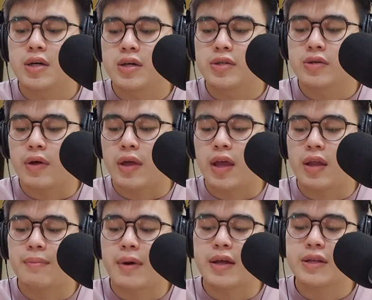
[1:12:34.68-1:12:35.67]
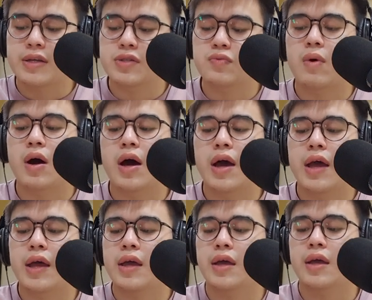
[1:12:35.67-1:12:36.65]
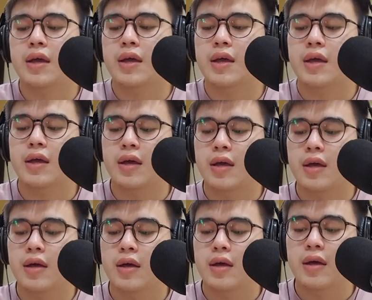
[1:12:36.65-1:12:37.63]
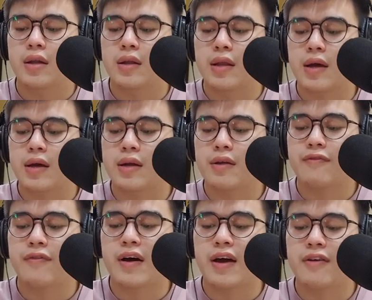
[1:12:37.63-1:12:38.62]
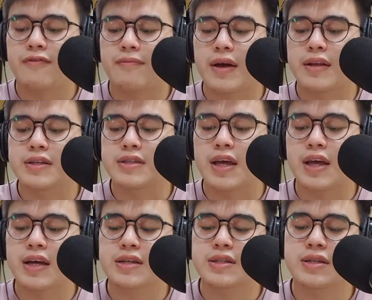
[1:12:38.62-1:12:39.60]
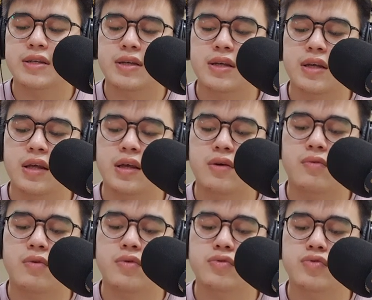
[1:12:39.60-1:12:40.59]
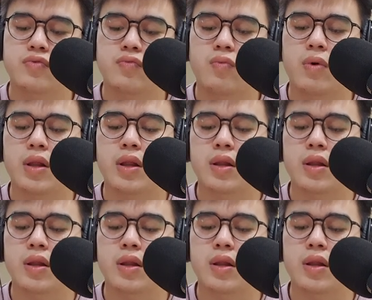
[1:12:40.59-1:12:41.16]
So 8 minus y, -5 minus x equals to 1.